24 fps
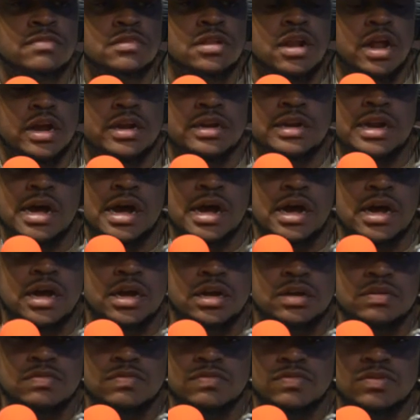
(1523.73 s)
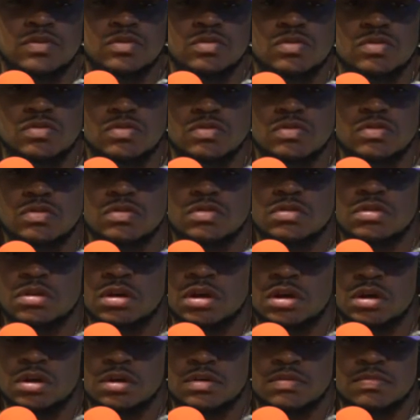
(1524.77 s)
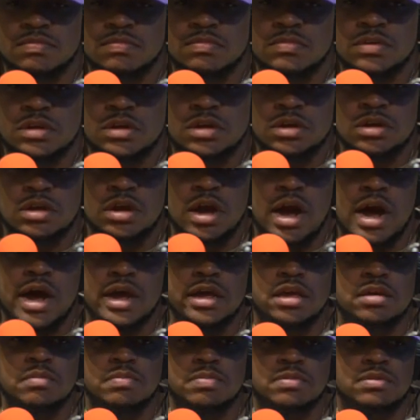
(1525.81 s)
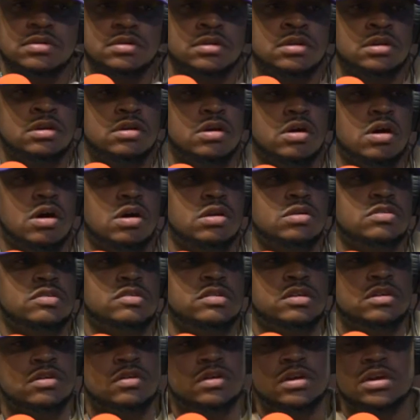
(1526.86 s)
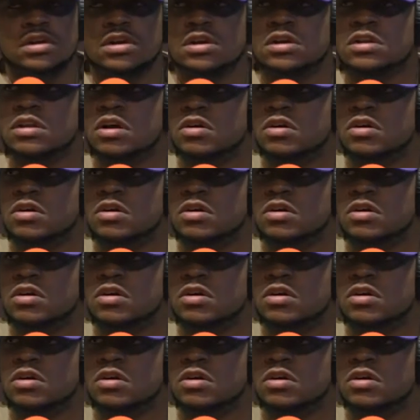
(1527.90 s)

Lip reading: Like 9 views, hype, all the still here.